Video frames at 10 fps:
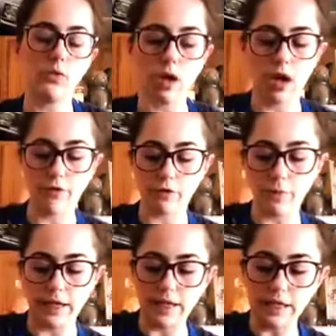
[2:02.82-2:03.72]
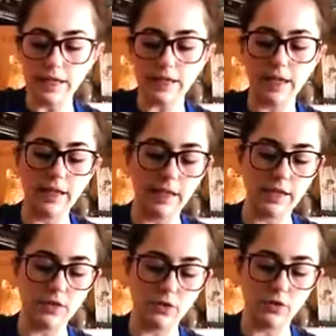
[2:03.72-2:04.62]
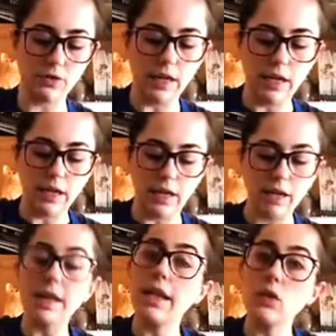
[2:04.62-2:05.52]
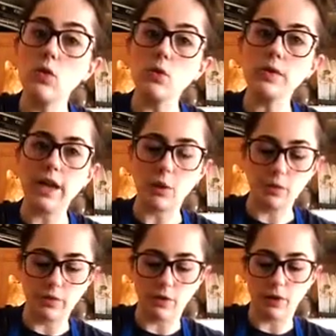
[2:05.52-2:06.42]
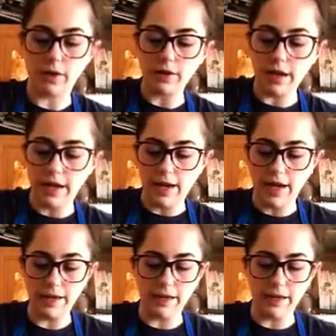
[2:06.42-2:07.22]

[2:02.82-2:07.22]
hot for my yeast and need to let it cool down before I add it